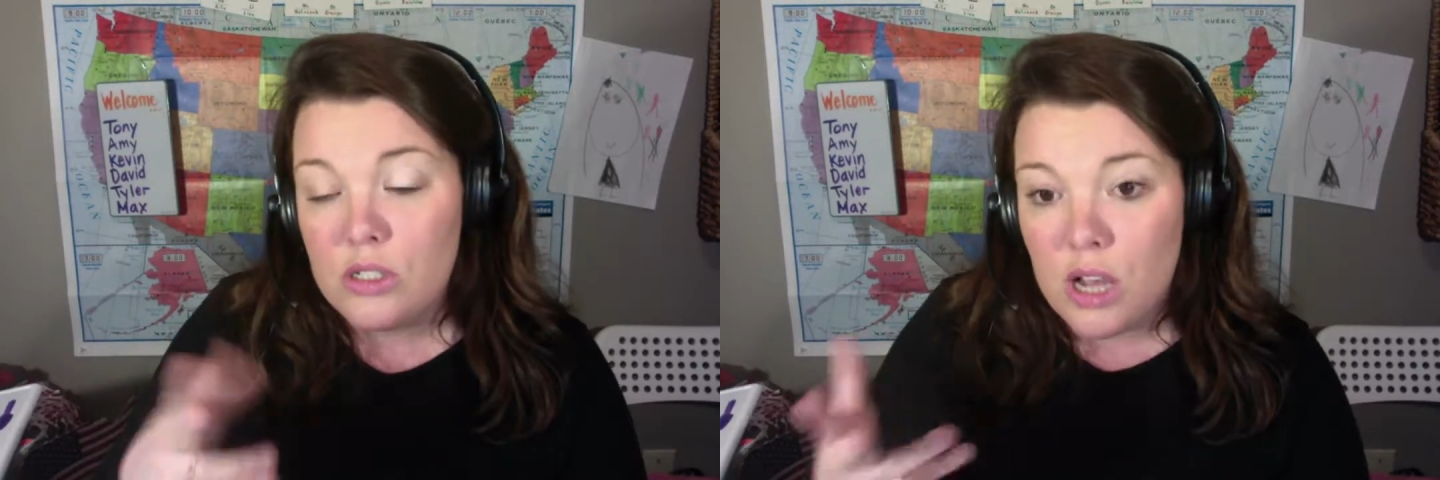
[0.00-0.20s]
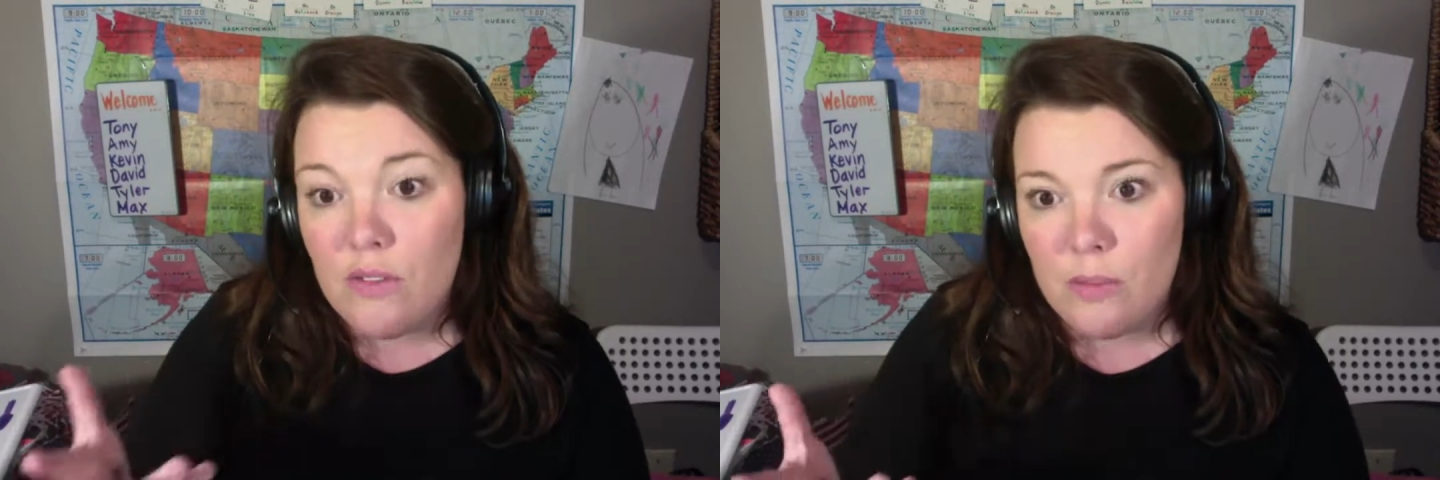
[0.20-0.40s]

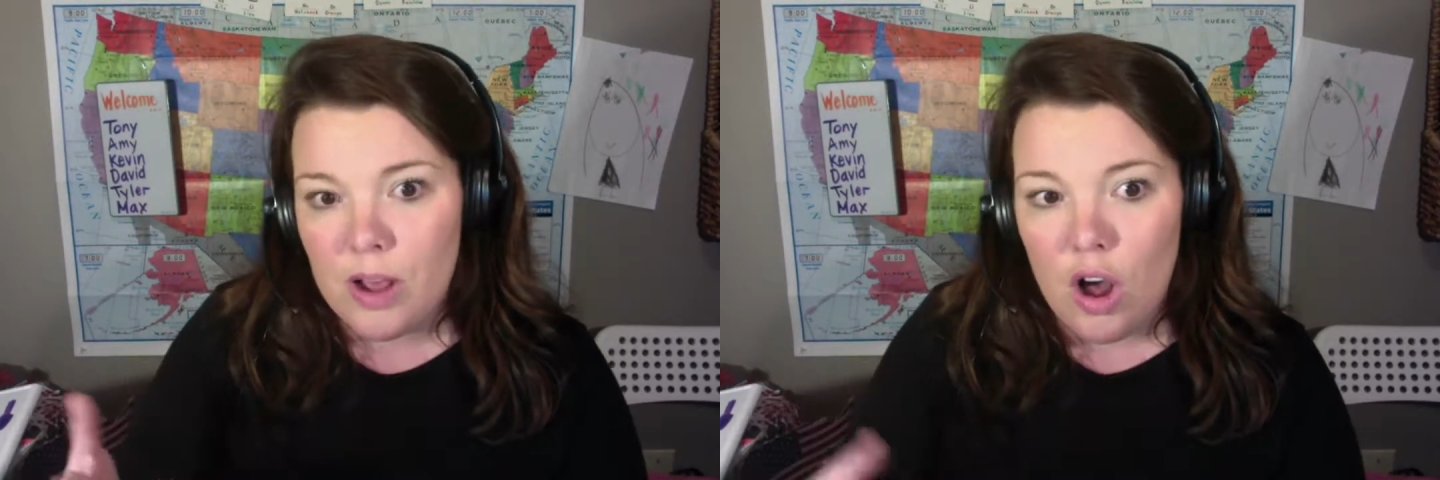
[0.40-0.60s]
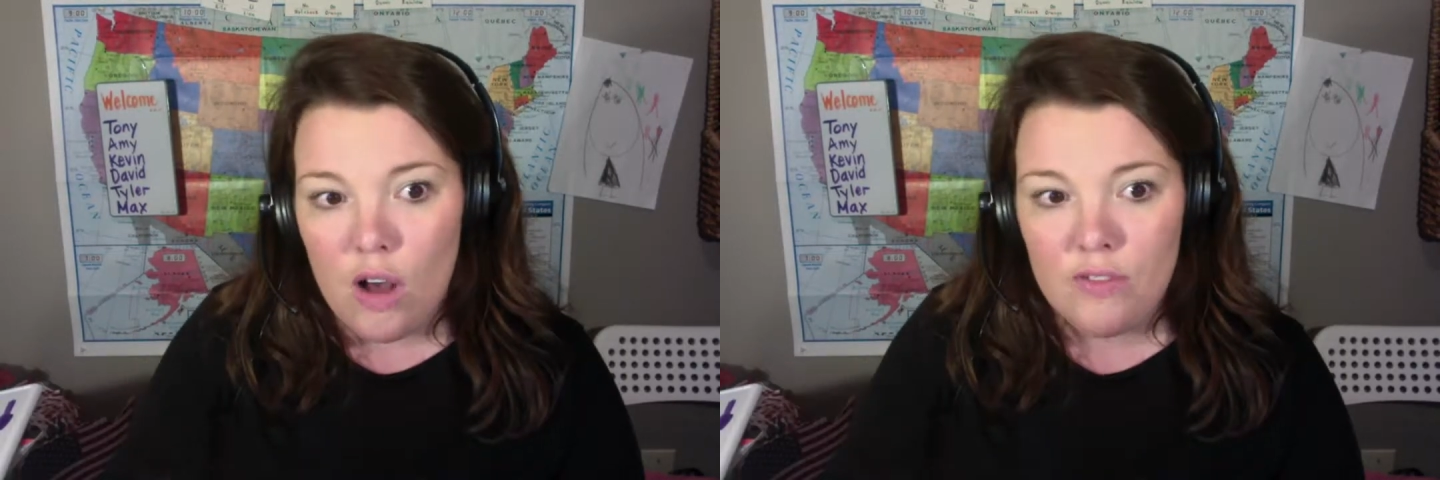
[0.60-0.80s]
government
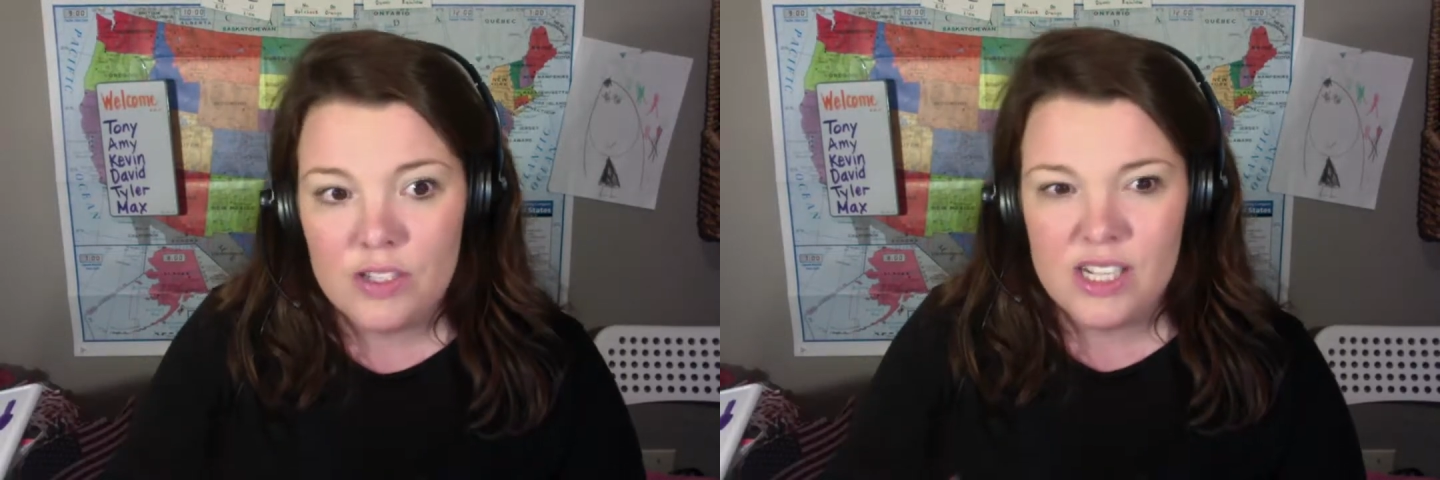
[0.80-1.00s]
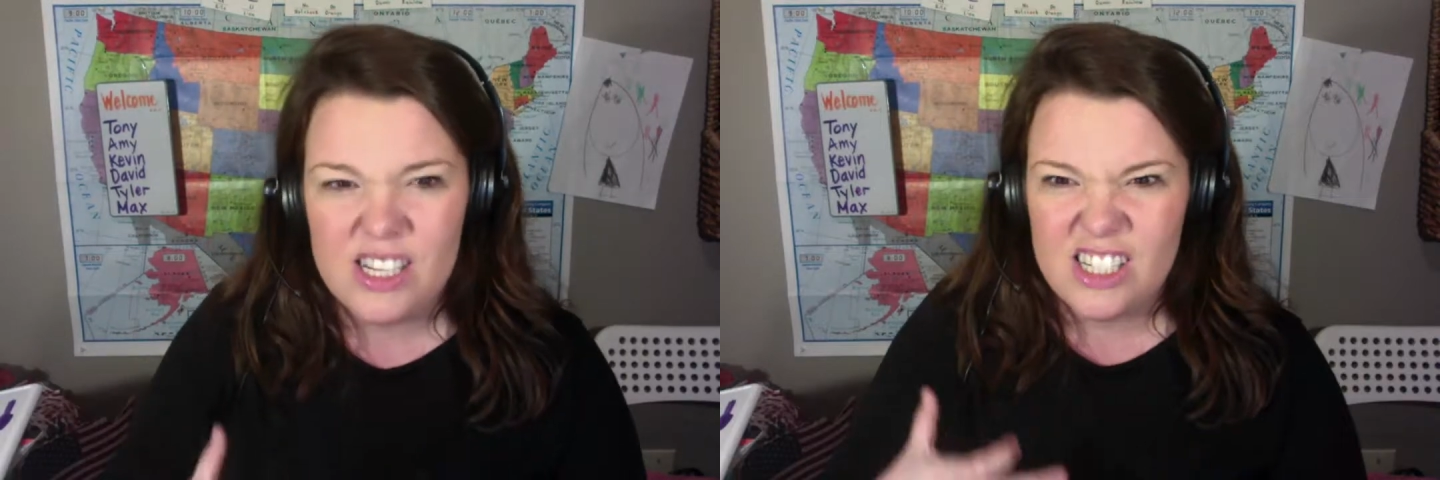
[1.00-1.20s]

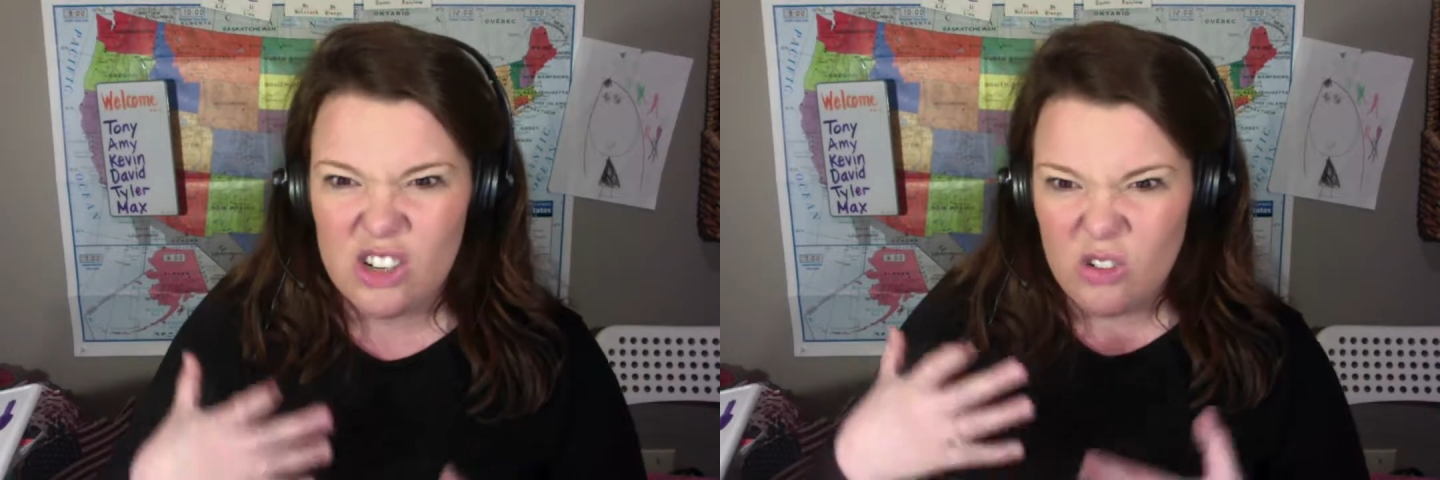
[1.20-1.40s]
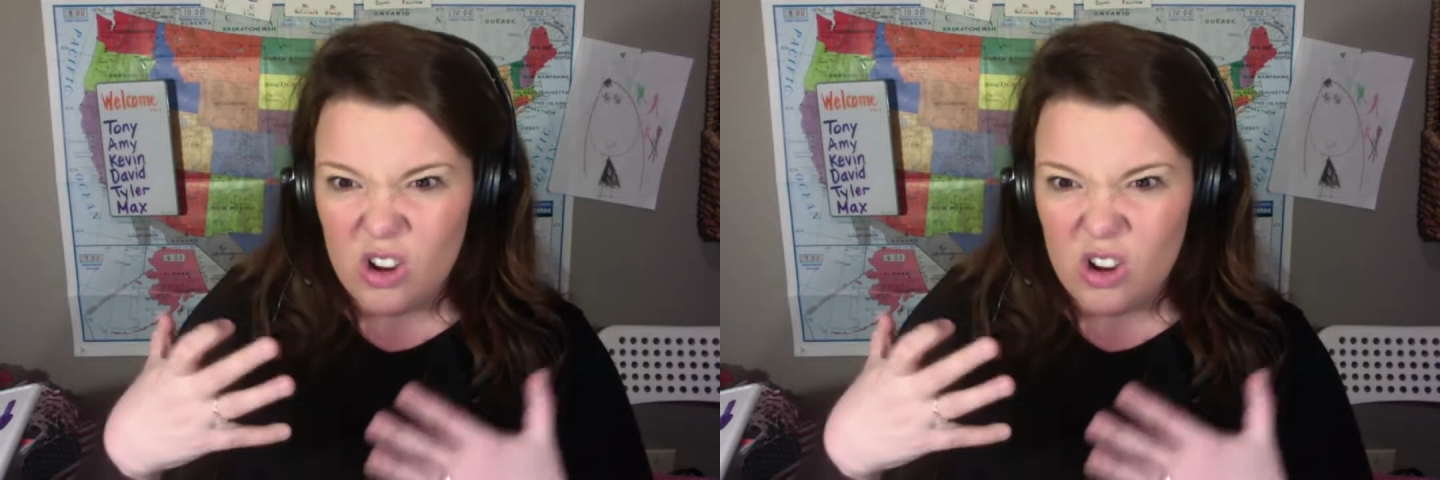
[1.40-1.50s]
offices.